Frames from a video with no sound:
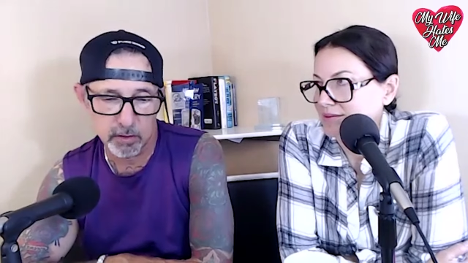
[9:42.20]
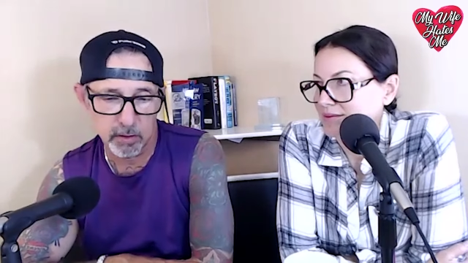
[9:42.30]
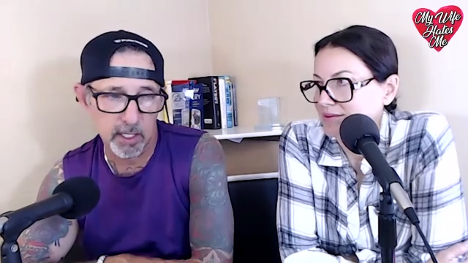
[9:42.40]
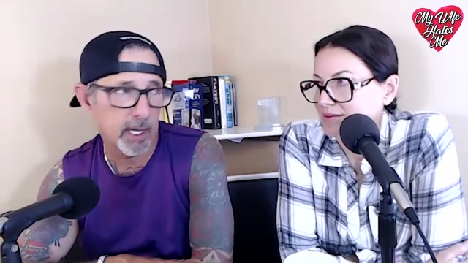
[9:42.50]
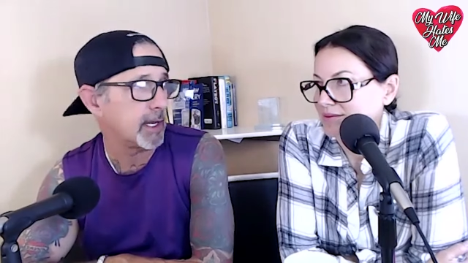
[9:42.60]

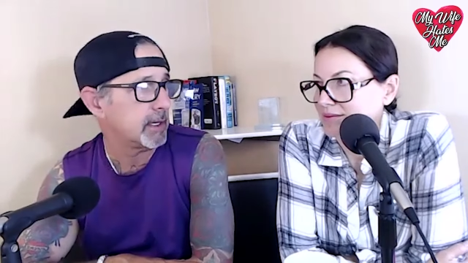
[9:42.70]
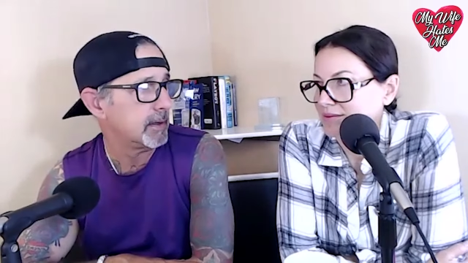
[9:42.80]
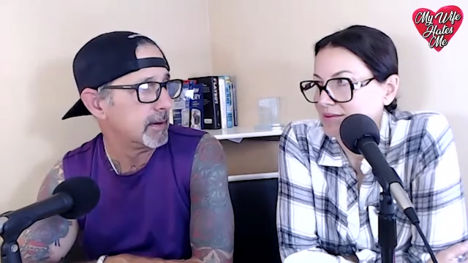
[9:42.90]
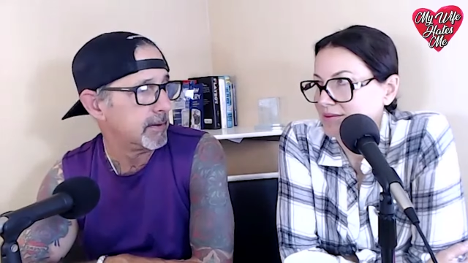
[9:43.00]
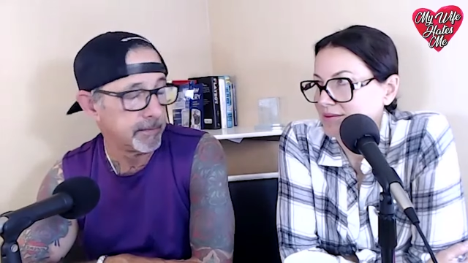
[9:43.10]
Speaker 1: do that.
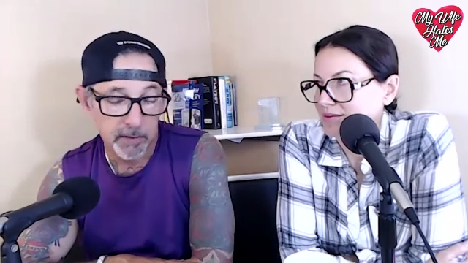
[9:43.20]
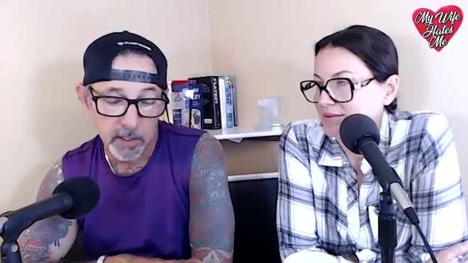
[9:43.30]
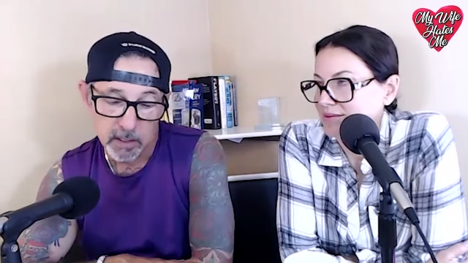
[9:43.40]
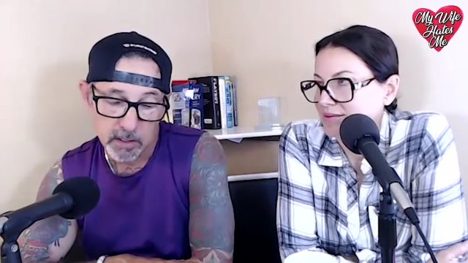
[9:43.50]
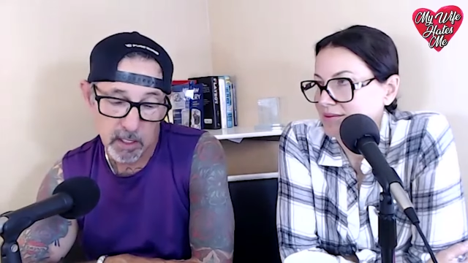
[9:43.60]

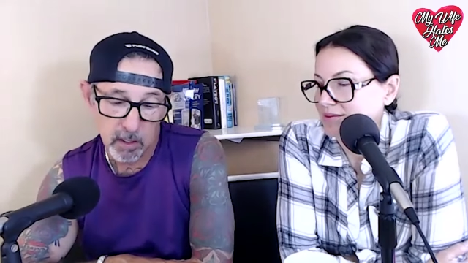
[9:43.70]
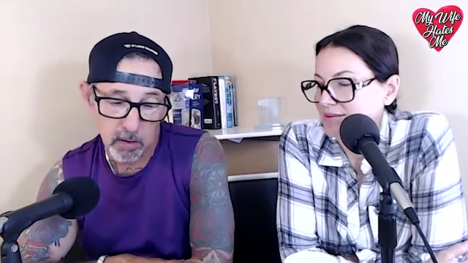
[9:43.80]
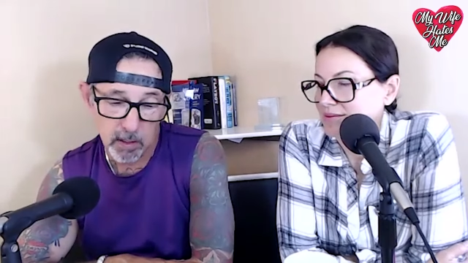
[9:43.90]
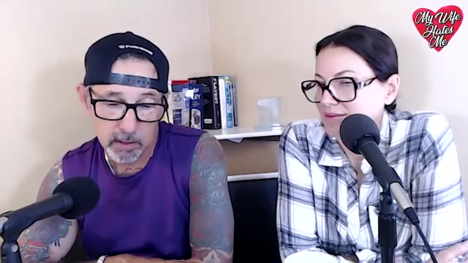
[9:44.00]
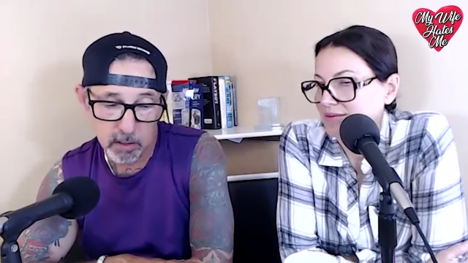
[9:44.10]
So
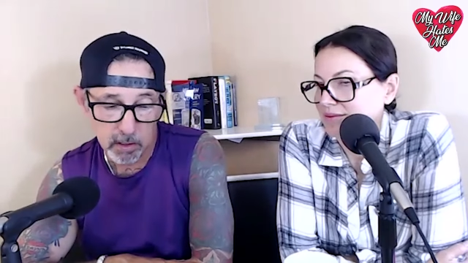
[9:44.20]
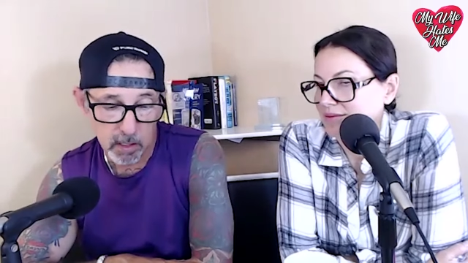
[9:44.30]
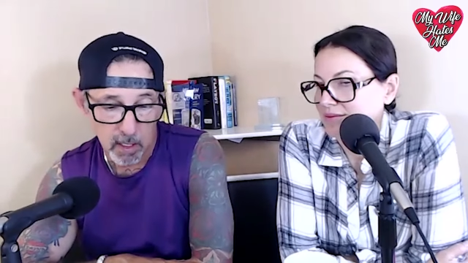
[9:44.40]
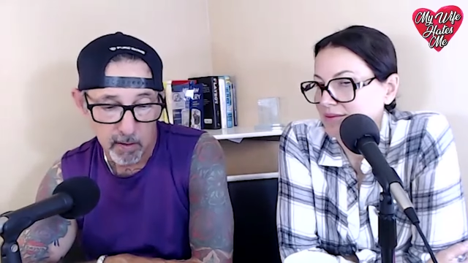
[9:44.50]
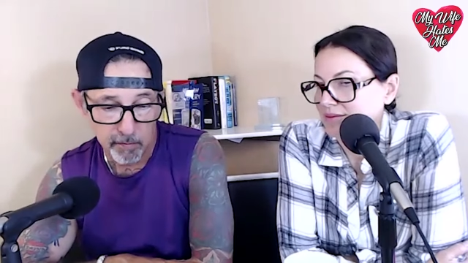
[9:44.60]
I
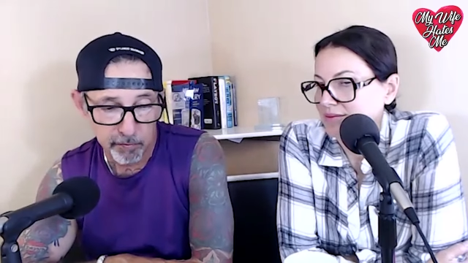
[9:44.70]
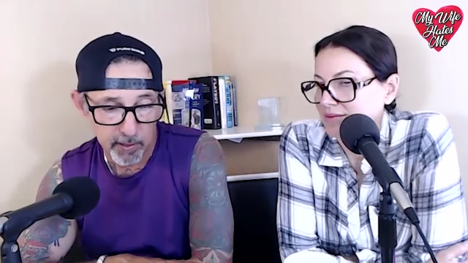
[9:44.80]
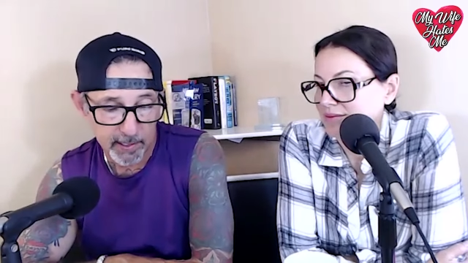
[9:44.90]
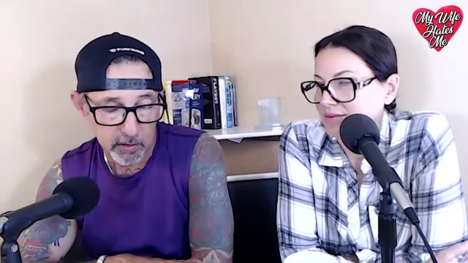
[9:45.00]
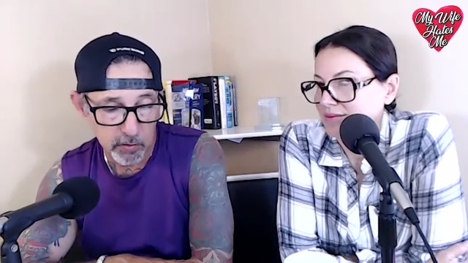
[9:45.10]
took
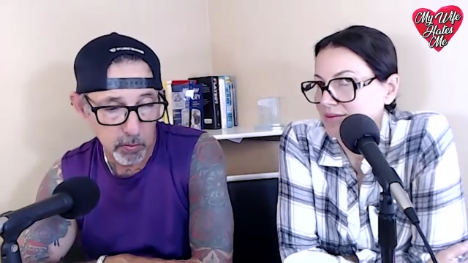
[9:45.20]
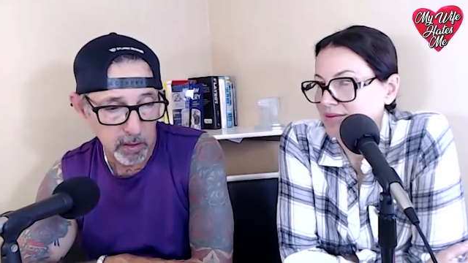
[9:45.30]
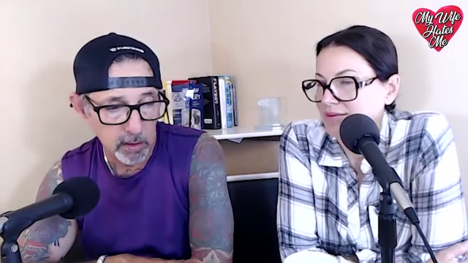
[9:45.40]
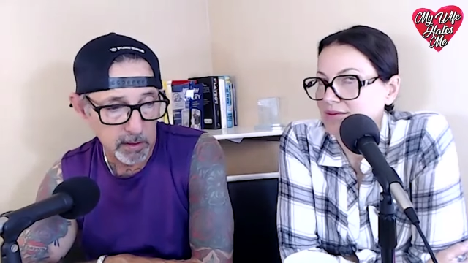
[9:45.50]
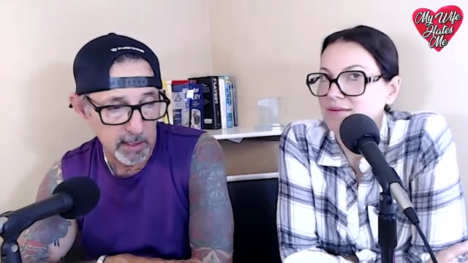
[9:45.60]
Frank's
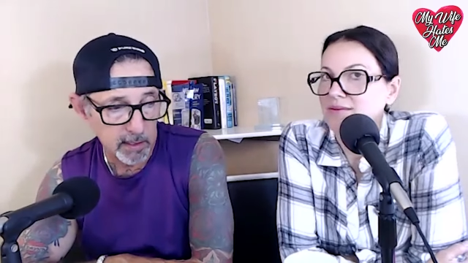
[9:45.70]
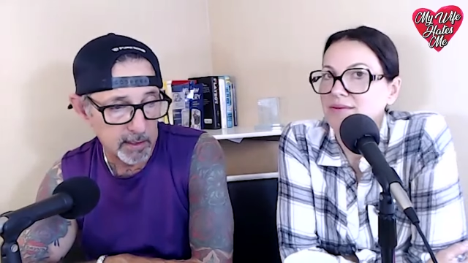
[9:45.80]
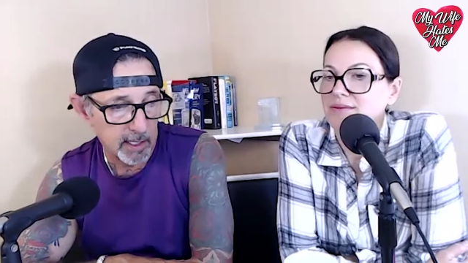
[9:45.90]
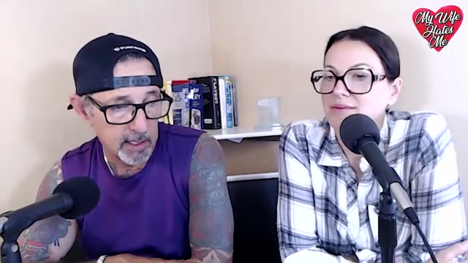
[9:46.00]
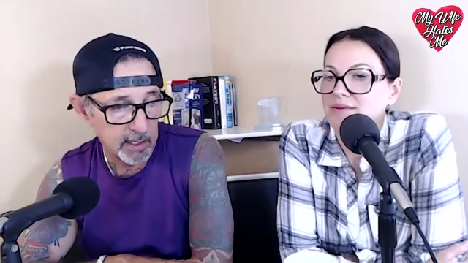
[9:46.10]
word that
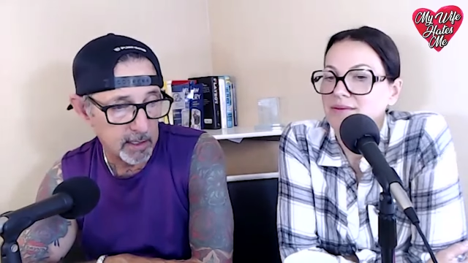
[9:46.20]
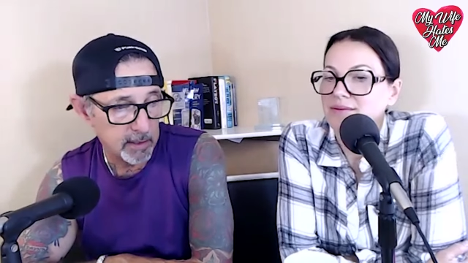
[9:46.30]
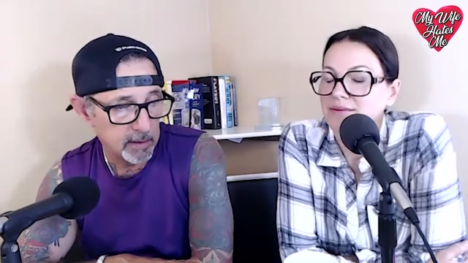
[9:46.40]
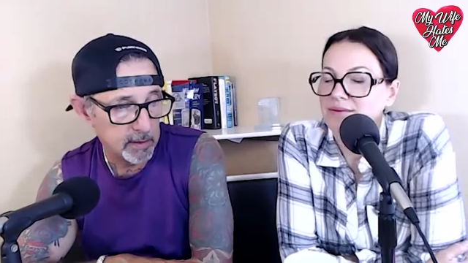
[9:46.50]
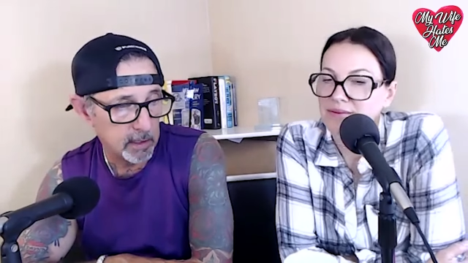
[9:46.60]
they,
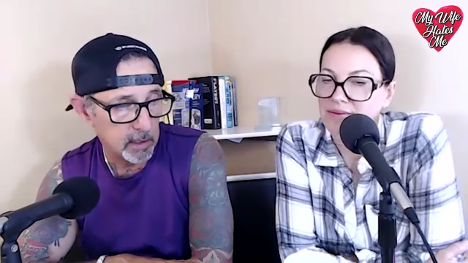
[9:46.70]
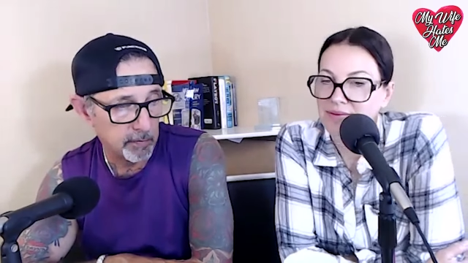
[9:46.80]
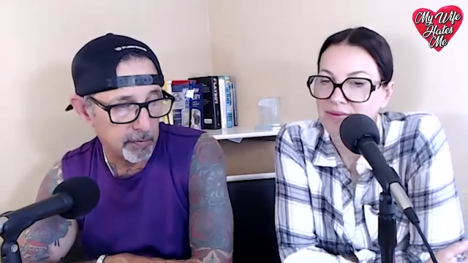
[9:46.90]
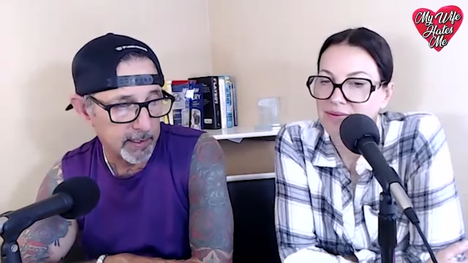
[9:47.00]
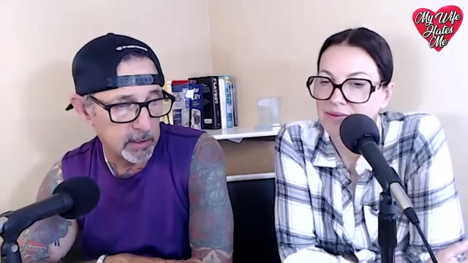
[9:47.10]
you know,
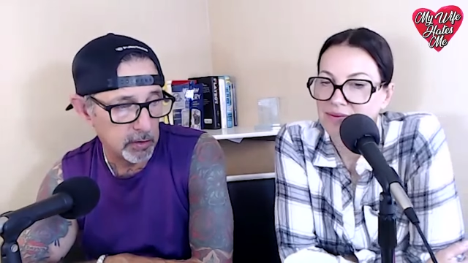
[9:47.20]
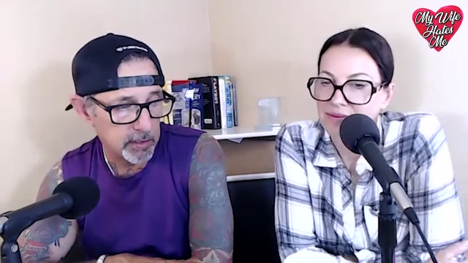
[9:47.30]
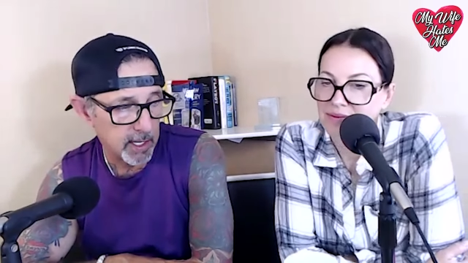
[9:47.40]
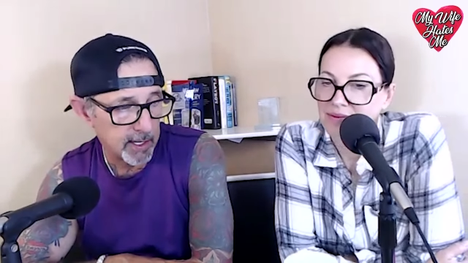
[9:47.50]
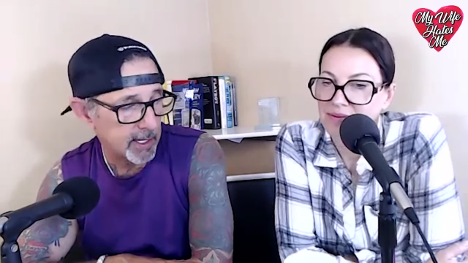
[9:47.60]
Frank knows
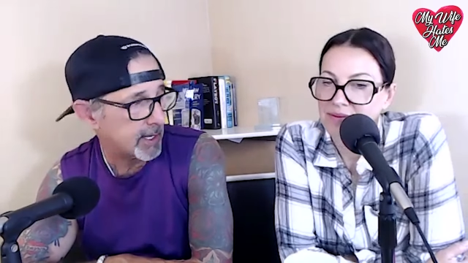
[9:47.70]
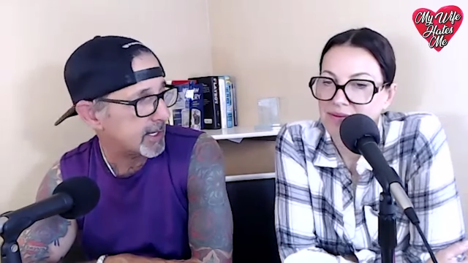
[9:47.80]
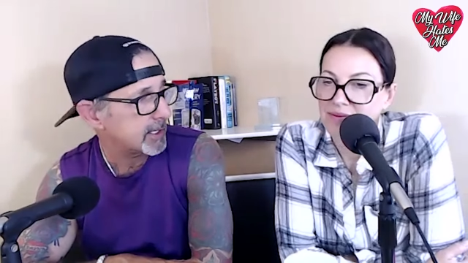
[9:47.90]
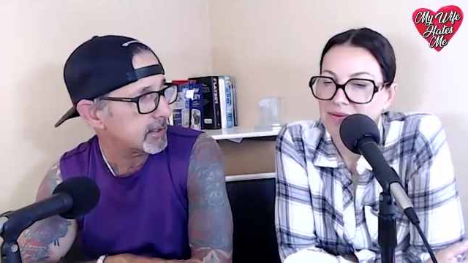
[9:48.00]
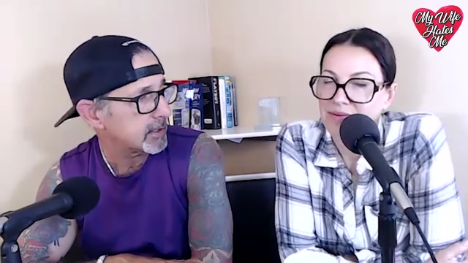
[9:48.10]
how to
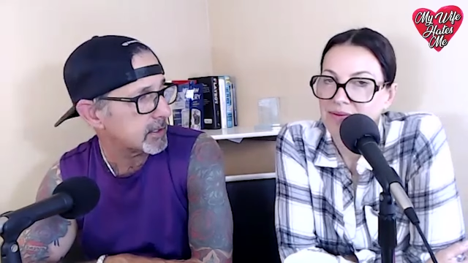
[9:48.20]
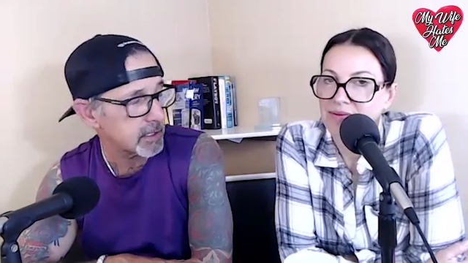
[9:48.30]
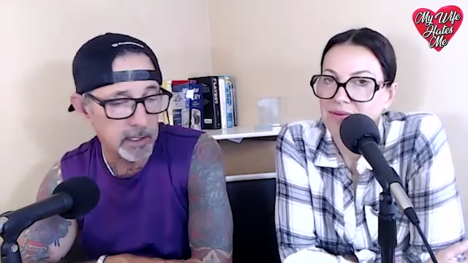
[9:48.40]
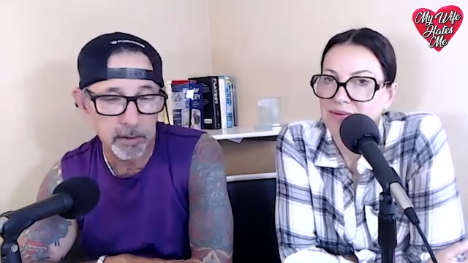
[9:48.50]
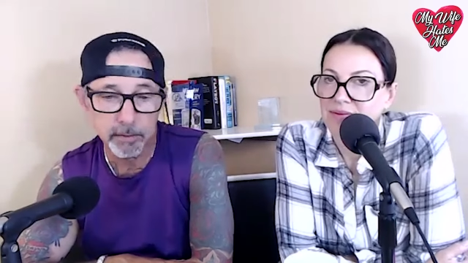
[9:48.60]
edit.
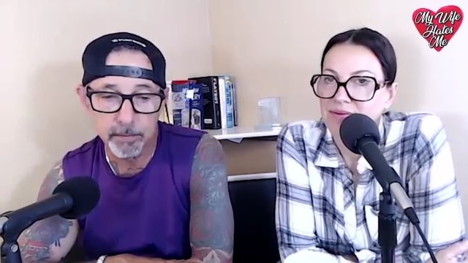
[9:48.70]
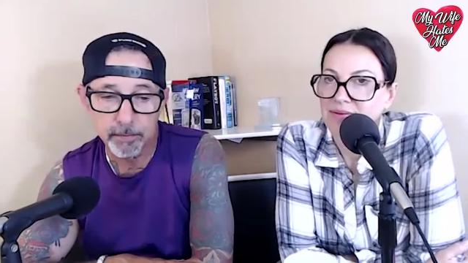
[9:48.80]
So